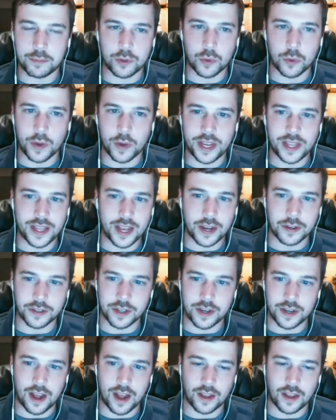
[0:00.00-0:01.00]

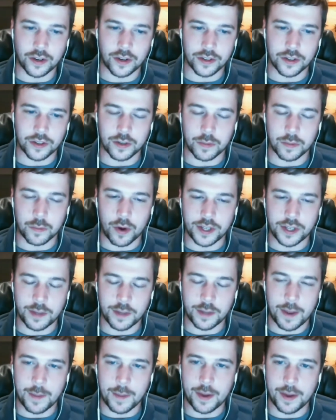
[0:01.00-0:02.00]
$20,000 or some
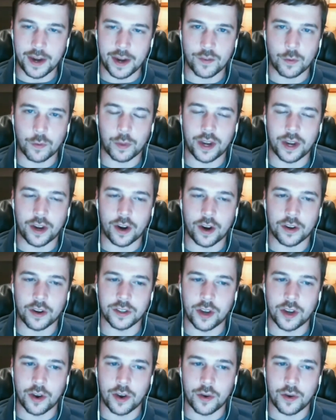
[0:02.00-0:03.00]
crazy amount of money for playing
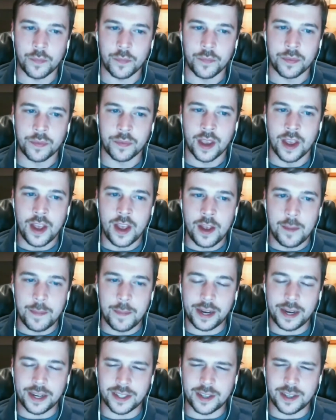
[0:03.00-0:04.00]
Hearthstone
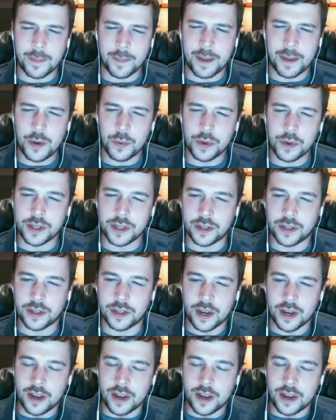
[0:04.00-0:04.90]
because somebody was